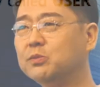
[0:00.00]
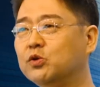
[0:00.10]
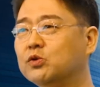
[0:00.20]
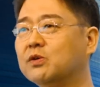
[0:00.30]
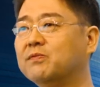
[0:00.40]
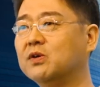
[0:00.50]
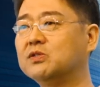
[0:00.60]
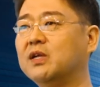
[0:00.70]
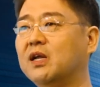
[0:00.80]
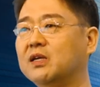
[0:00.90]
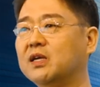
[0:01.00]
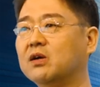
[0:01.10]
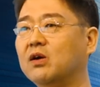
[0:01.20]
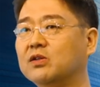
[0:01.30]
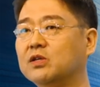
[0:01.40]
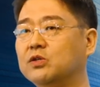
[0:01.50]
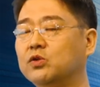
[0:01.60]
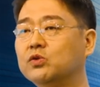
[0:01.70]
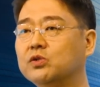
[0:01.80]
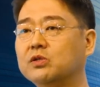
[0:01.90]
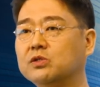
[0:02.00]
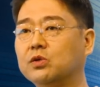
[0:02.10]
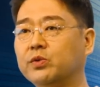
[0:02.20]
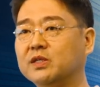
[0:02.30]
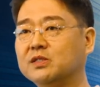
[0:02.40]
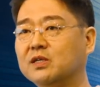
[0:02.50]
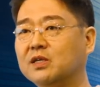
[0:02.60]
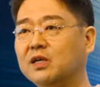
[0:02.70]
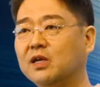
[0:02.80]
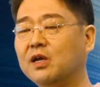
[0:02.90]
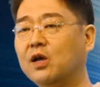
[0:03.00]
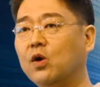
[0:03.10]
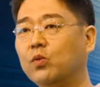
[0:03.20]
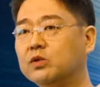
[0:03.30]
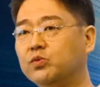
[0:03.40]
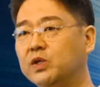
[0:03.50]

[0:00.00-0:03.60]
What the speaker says: of user functionality called user stories. What